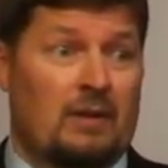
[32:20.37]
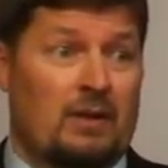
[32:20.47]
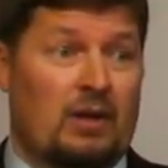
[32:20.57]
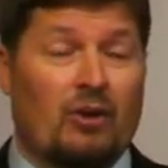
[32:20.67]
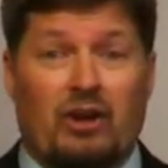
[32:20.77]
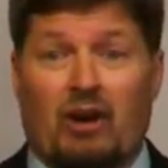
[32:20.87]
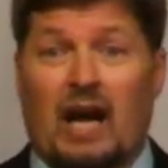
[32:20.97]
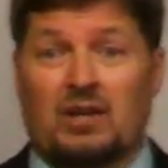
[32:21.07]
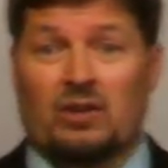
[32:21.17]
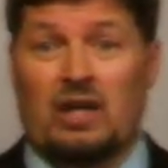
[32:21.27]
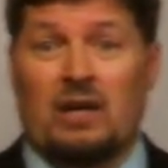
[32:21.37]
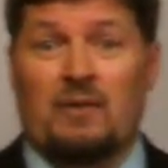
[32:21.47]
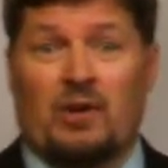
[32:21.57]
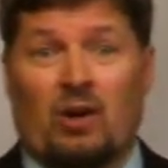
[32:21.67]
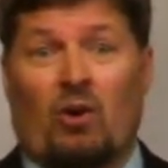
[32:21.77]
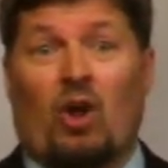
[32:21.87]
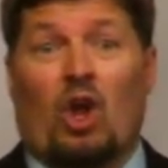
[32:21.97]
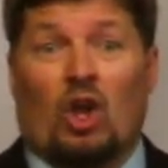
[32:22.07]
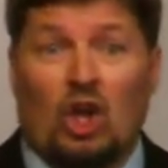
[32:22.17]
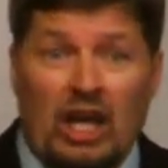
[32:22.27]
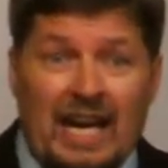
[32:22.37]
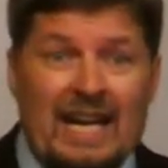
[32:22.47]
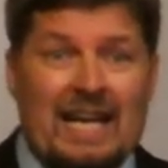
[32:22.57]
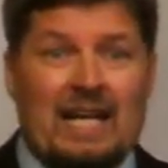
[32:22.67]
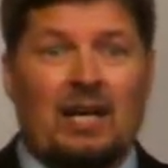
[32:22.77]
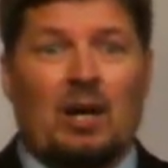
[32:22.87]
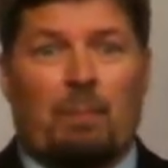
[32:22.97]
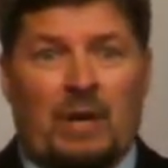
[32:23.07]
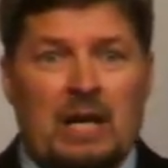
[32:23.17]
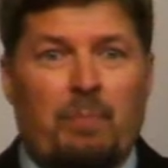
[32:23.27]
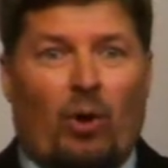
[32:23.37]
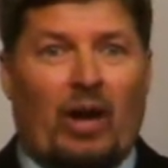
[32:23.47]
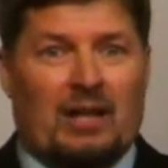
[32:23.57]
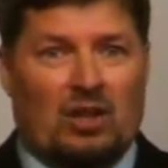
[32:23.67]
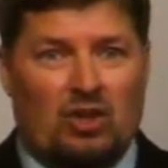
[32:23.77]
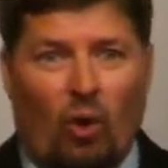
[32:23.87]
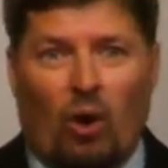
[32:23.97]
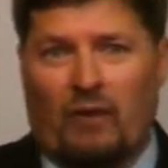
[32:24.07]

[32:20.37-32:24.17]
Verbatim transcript: You know that you're actually, you know, leading people at the door.